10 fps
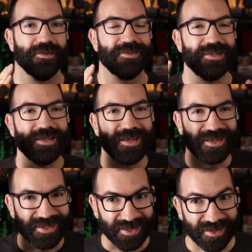The
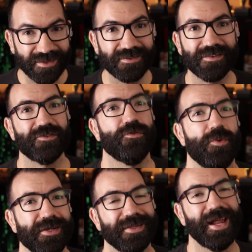easiest
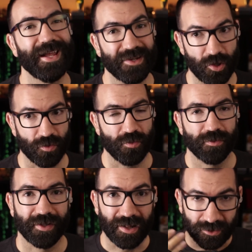way that I know
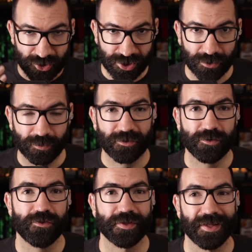that I'll share with
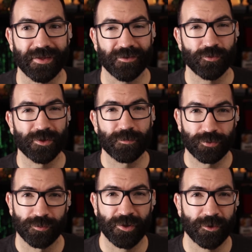you today is with
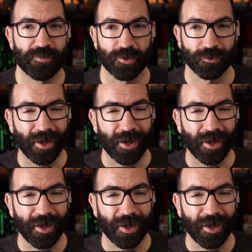Premiere Pro.